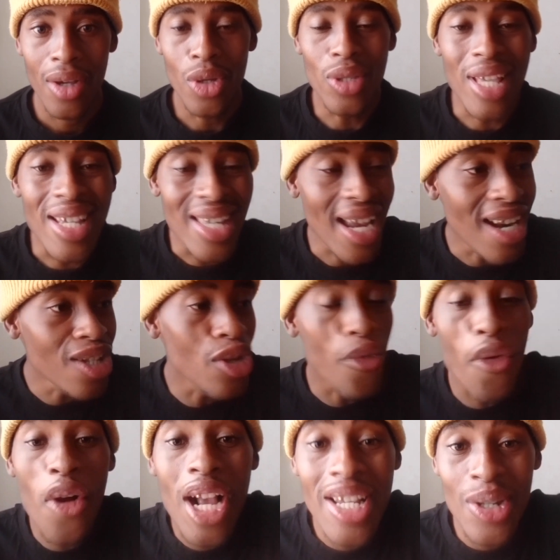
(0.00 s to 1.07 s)
You decided to
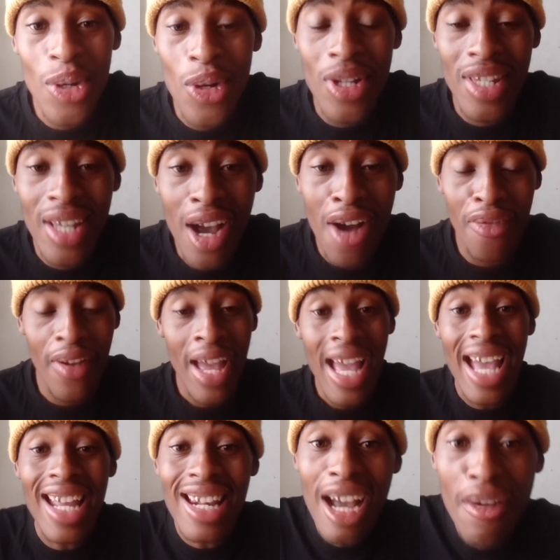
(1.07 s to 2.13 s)
focus on yourself
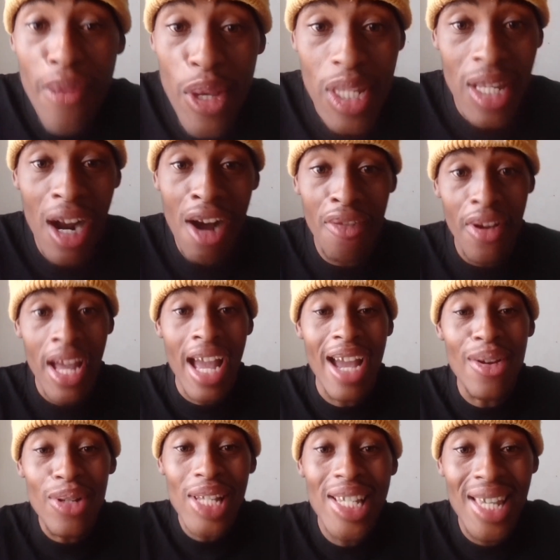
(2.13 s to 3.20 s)
and love yourself,
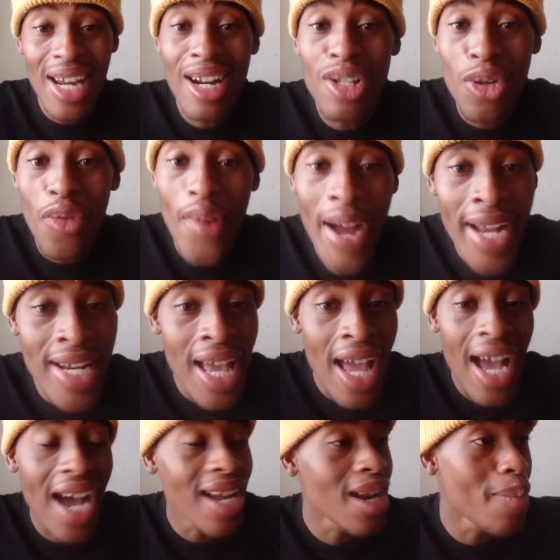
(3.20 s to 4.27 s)
and you decided to find
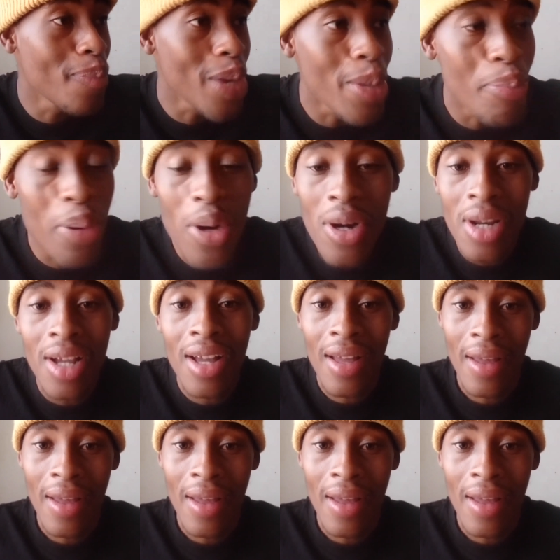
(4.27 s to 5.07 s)
other people.